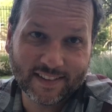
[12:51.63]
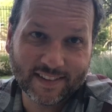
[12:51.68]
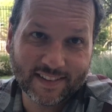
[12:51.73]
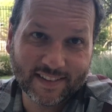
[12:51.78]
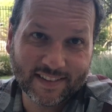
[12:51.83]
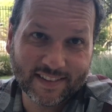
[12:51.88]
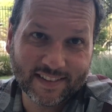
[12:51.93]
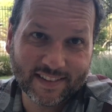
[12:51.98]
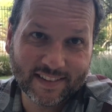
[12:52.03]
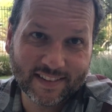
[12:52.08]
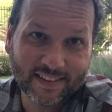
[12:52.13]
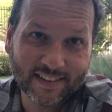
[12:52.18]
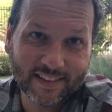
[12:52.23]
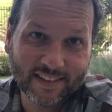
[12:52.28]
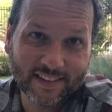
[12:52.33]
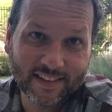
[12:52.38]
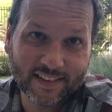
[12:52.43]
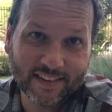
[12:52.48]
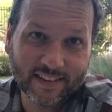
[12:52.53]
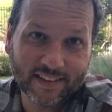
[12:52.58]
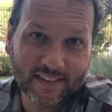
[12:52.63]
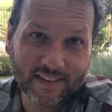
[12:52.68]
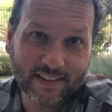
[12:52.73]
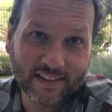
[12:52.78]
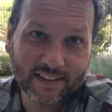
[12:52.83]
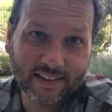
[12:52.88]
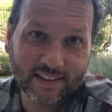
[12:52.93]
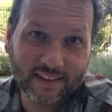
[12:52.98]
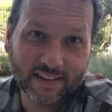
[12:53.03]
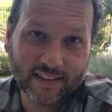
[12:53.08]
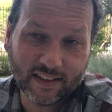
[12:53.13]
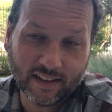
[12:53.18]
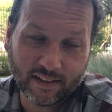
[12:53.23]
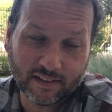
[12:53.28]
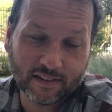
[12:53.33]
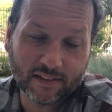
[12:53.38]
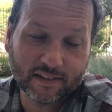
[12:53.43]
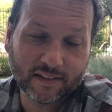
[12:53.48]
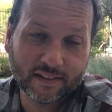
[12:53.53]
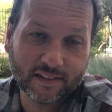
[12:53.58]
You ordered a bottle of wine.
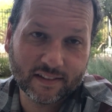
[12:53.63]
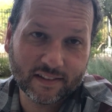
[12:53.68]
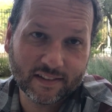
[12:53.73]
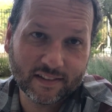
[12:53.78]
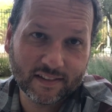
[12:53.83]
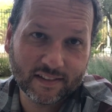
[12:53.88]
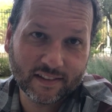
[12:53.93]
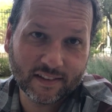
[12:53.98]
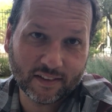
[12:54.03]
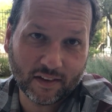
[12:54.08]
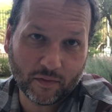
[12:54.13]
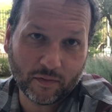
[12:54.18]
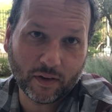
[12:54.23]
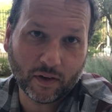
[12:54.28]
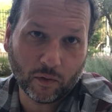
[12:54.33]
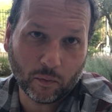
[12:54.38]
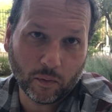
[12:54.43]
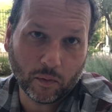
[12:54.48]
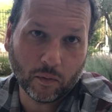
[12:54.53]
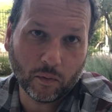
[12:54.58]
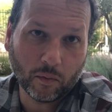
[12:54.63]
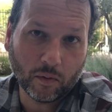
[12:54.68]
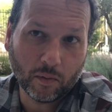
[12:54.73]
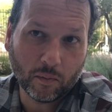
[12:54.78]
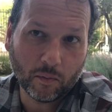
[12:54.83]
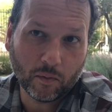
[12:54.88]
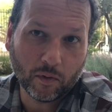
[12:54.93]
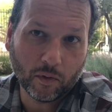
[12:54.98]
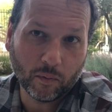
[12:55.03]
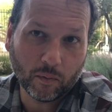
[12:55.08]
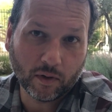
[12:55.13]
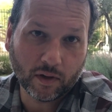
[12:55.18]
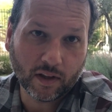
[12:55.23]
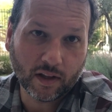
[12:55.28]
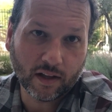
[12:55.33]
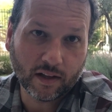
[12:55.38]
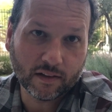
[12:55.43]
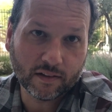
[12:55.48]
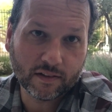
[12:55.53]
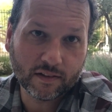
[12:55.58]
Yes, because I figured we would want one